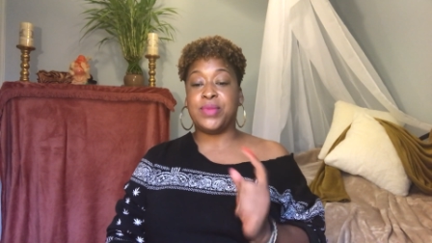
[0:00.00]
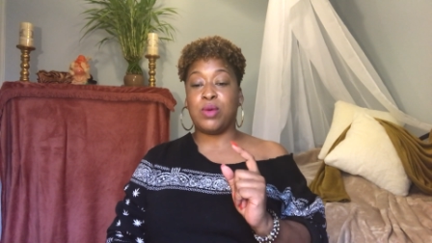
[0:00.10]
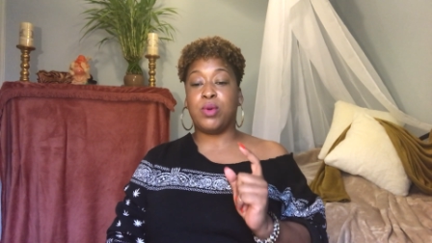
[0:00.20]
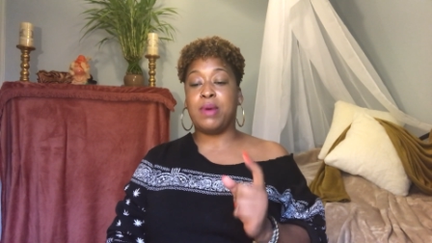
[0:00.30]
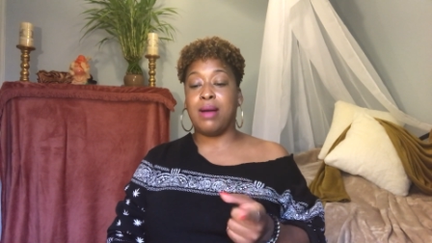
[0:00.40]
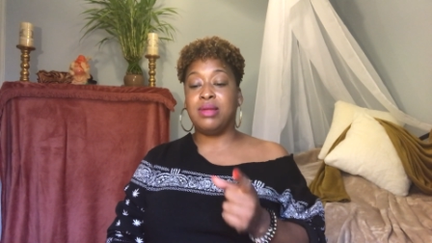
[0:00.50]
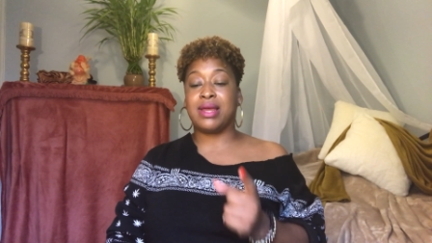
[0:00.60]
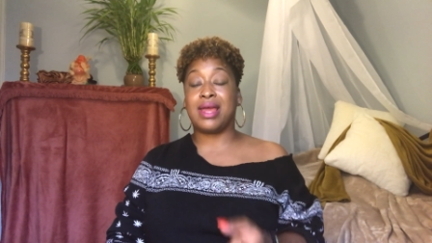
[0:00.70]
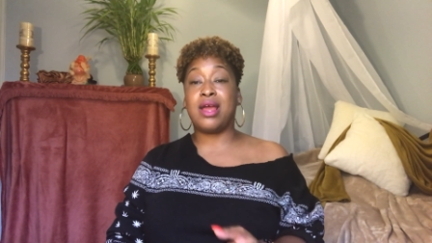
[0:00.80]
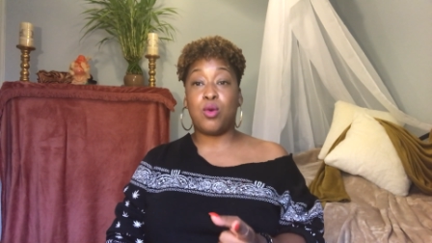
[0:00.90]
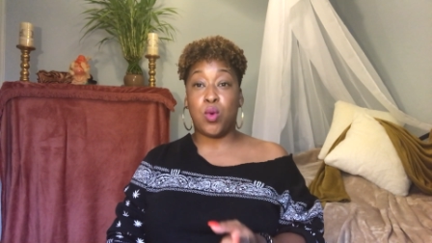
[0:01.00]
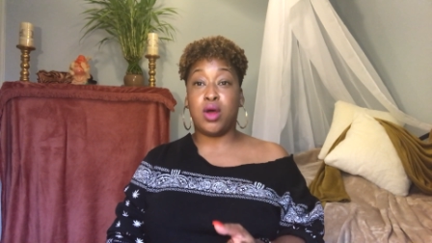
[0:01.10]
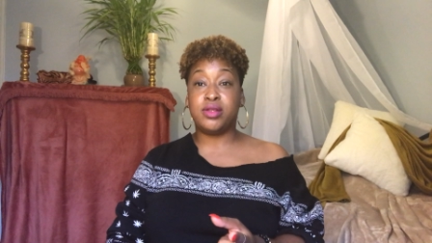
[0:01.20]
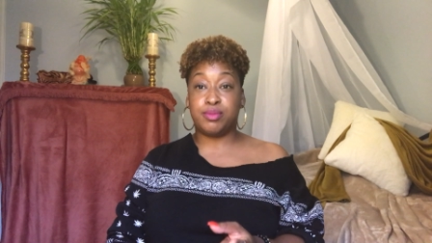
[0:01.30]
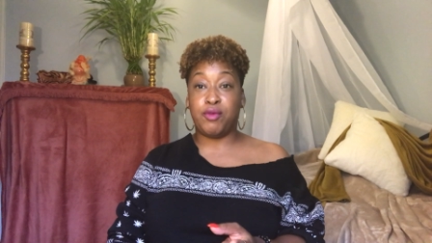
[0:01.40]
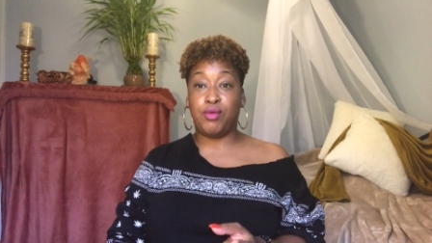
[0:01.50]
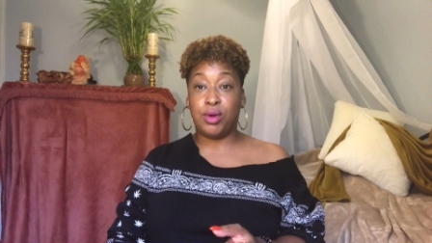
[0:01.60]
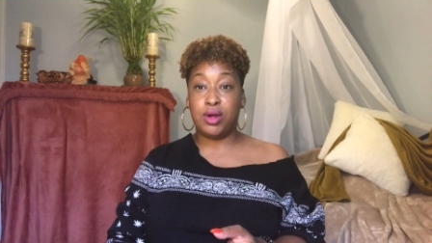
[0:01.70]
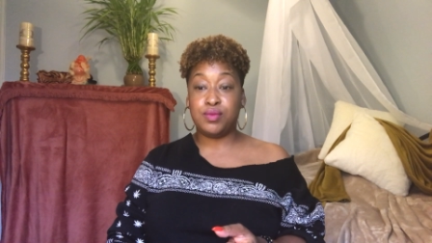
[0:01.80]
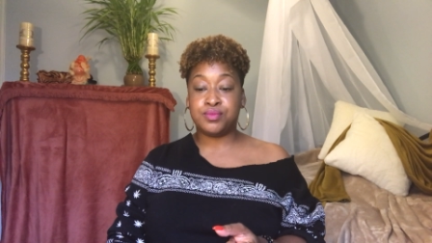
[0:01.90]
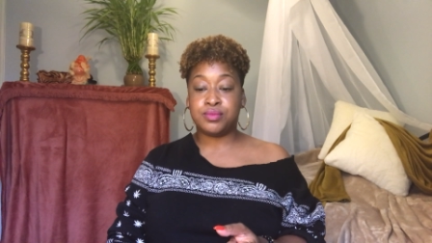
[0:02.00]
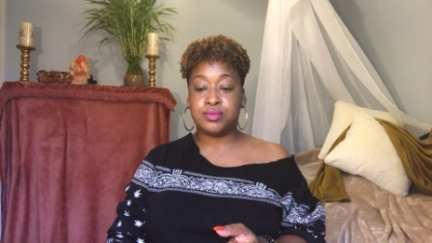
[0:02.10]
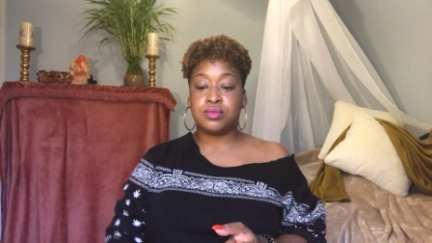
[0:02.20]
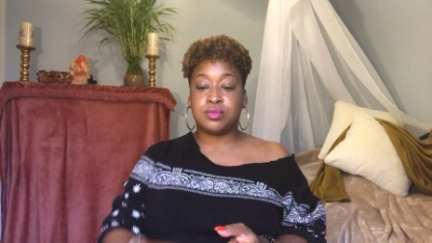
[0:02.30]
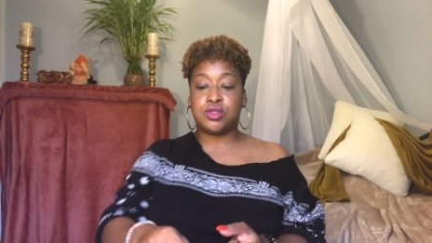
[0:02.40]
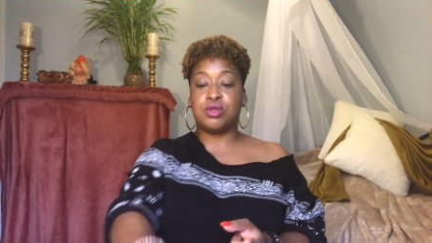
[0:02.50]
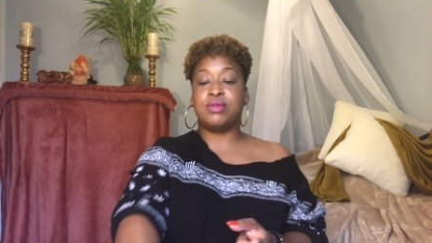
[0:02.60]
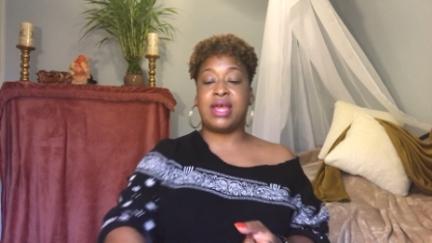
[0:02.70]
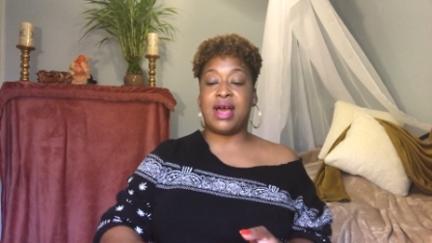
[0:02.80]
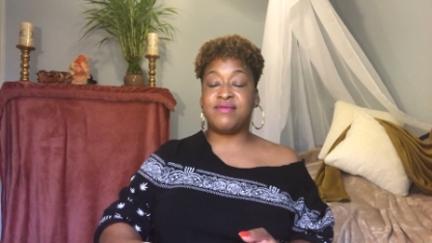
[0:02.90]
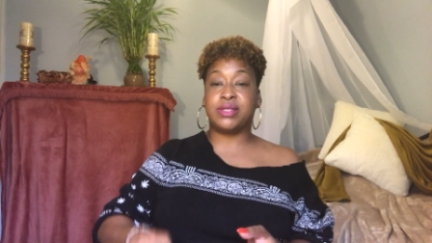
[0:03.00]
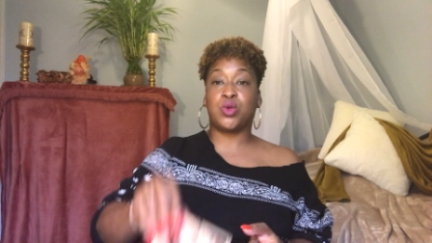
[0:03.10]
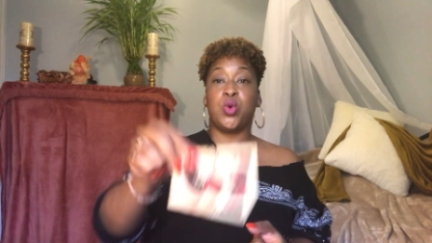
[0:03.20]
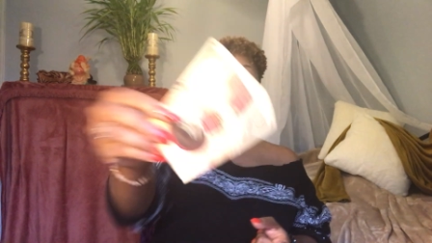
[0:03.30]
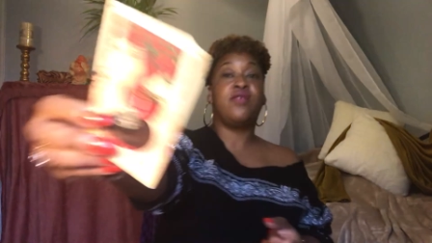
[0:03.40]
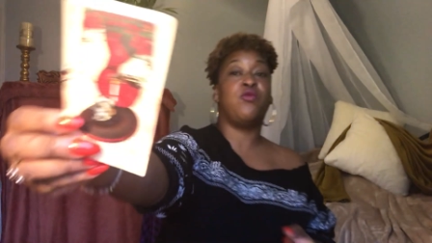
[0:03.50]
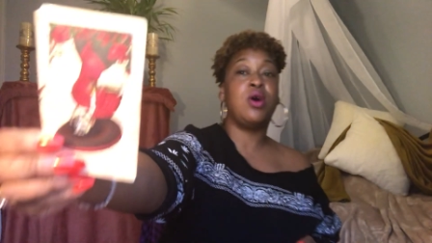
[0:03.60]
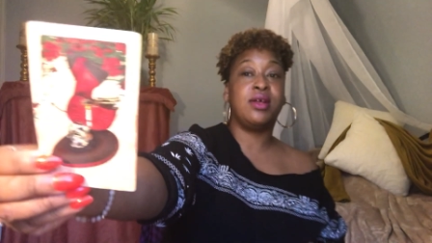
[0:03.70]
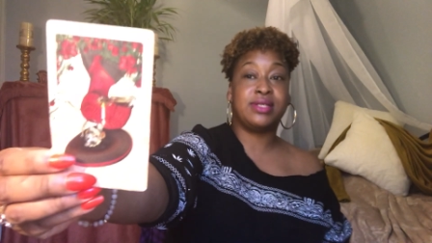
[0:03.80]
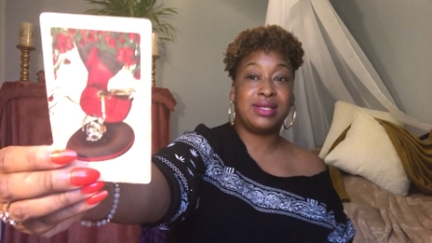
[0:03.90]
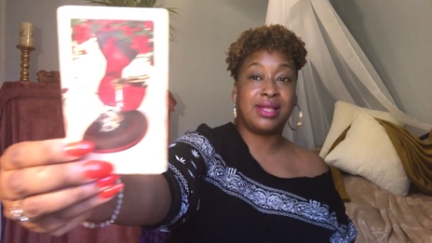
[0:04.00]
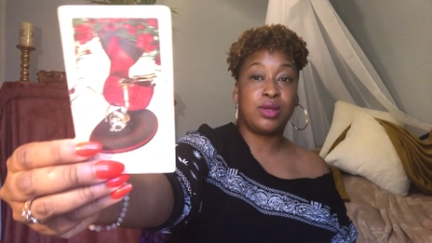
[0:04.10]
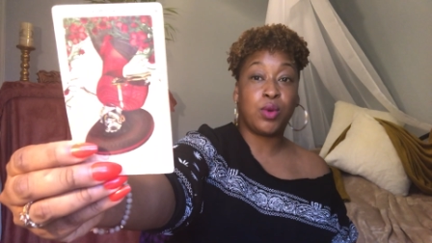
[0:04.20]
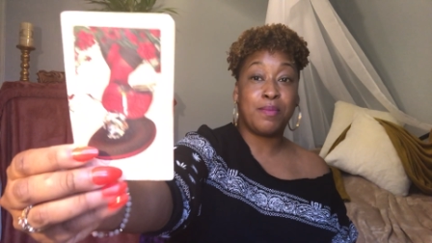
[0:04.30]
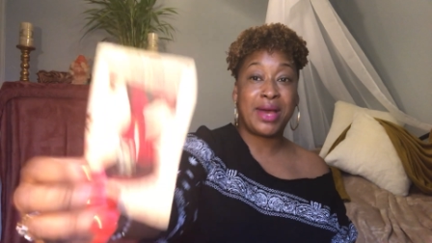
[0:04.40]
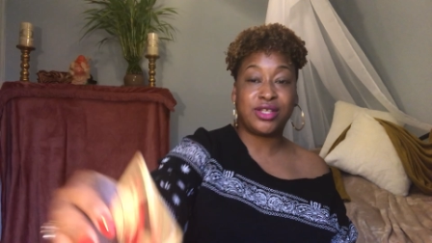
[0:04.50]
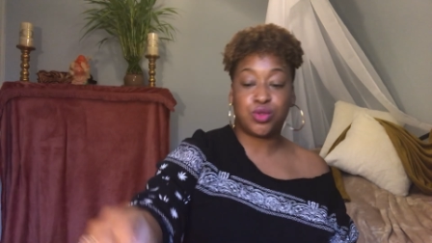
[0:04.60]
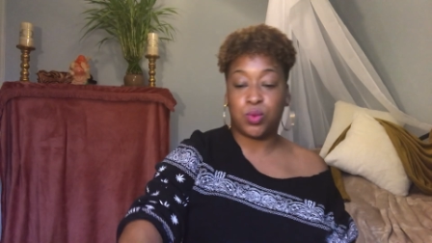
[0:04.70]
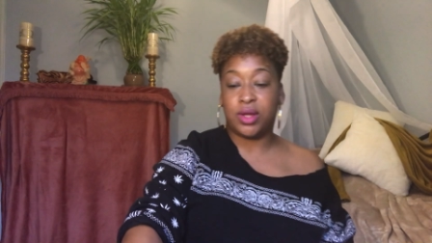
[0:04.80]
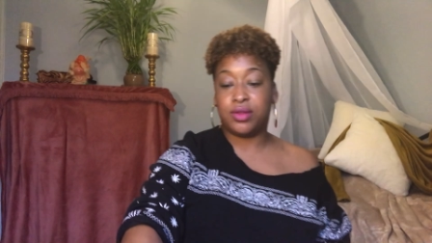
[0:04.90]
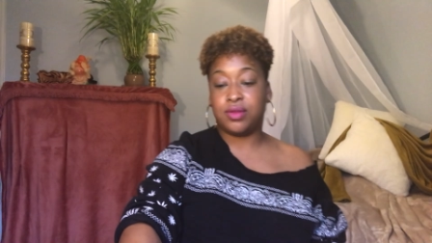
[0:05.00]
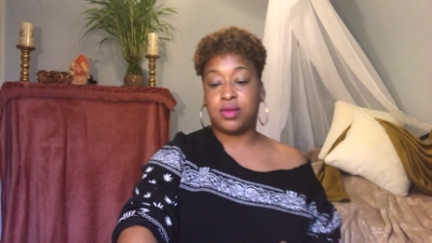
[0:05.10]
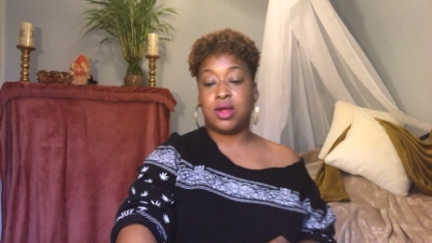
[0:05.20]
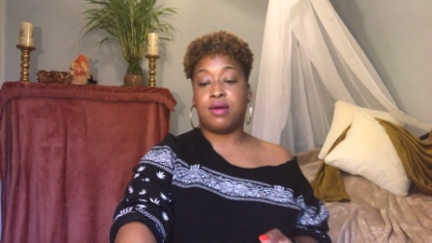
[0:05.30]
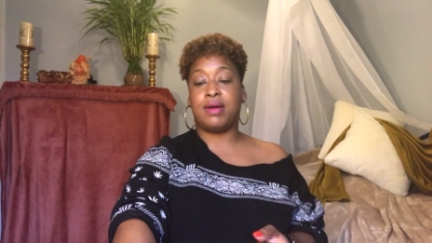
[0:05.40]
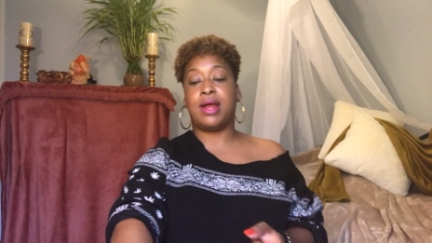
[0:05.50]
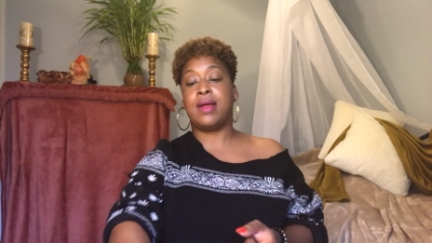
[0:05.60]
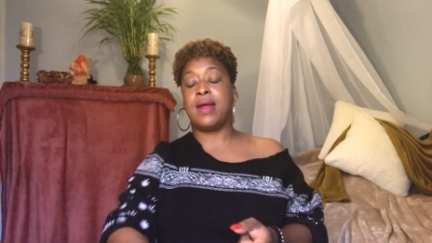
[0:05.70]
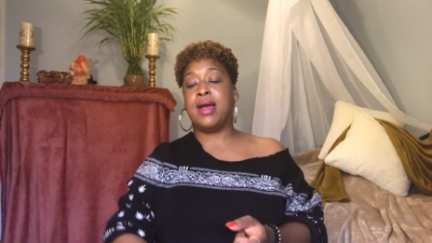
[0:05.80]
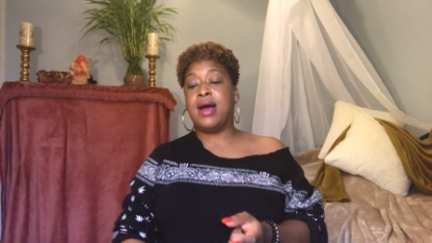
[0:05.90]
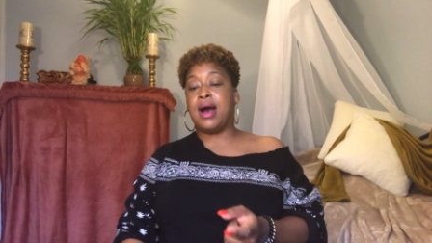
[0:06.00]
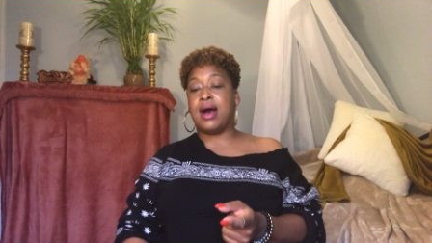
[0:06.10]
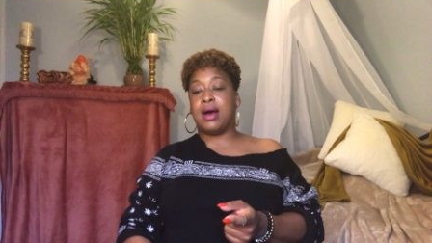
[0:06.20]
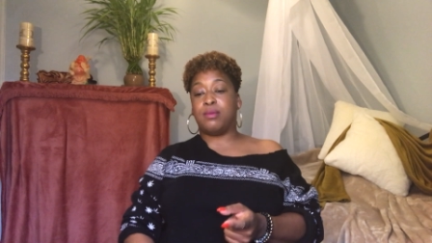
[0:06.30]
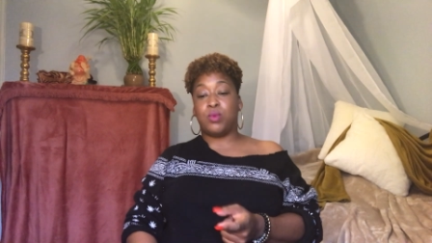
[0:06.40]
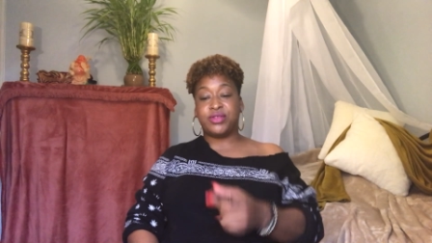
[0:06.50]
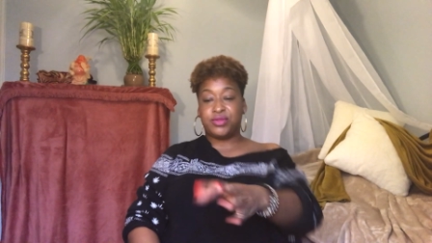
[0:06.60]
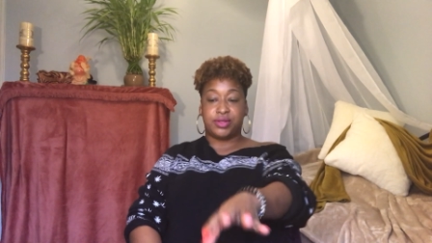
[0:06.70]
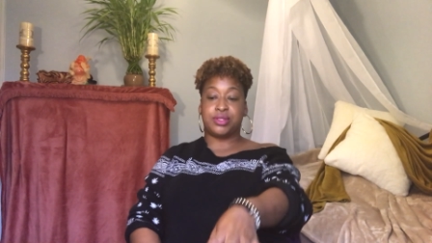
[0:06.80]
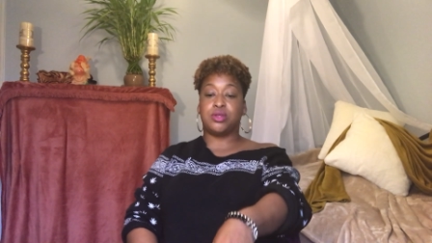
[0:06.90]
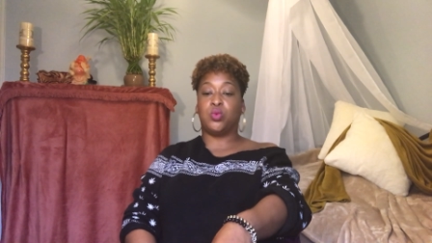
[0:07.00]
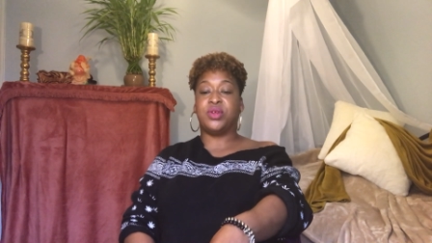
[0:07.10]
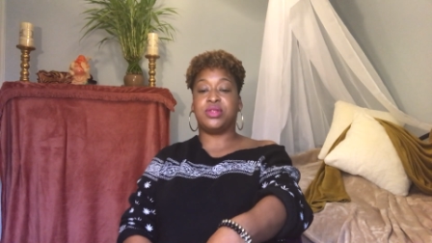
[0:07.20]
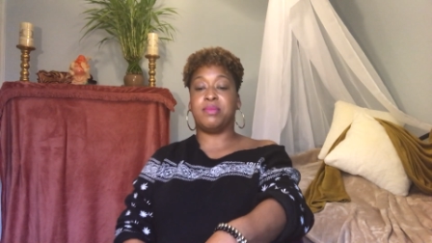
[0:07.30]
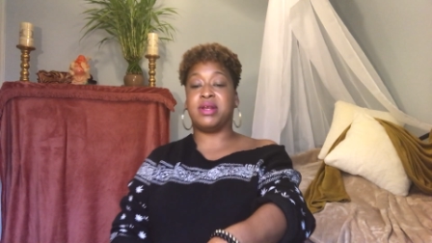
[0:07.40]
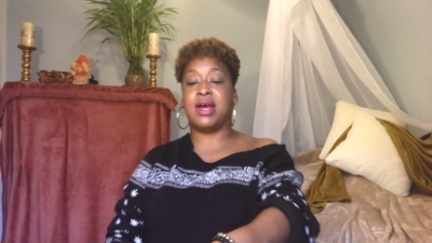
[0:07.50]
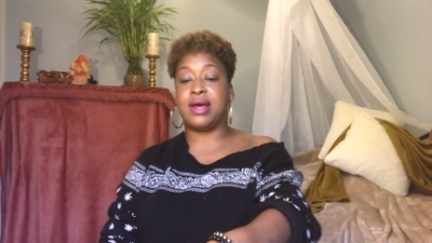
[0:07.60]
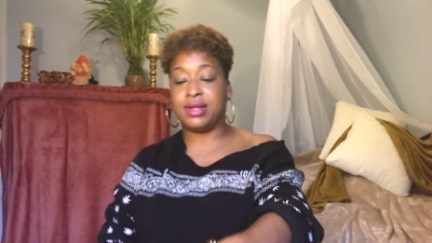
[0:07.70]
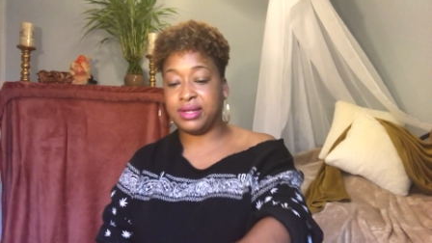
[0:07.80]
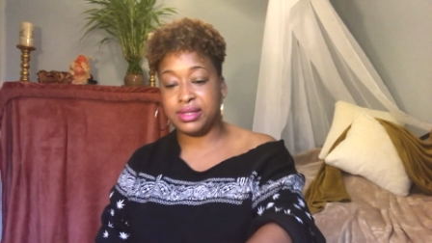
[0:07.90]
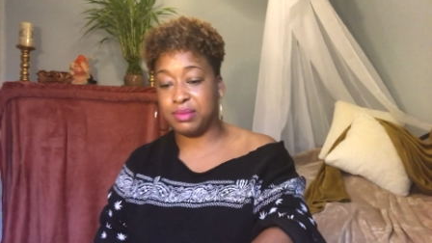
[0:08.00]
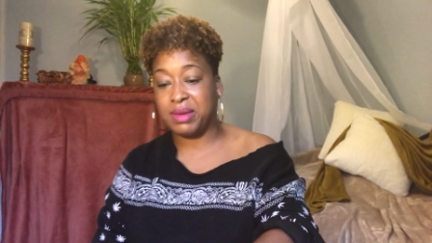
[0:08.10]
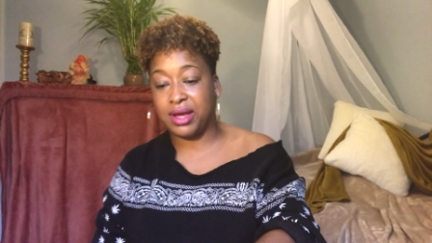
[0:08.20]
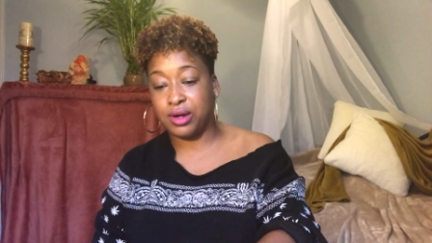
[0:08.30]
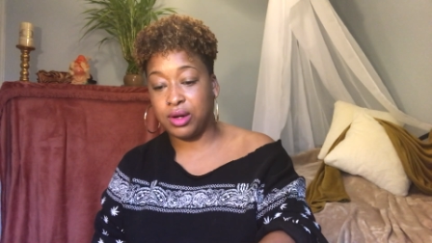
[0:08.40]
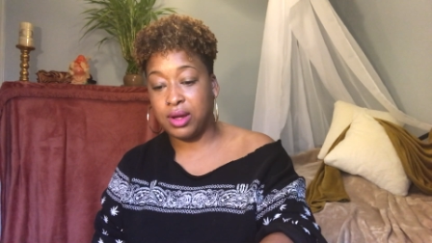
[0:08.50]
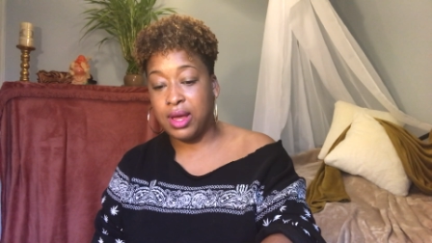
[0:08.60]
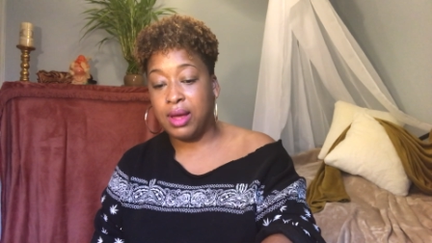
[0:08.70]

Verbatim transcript: They were probably a King of Wands before, so they had this Queen of Wands that they were matched with, all right? Um, whether they're still with them or not, it doesn't matter.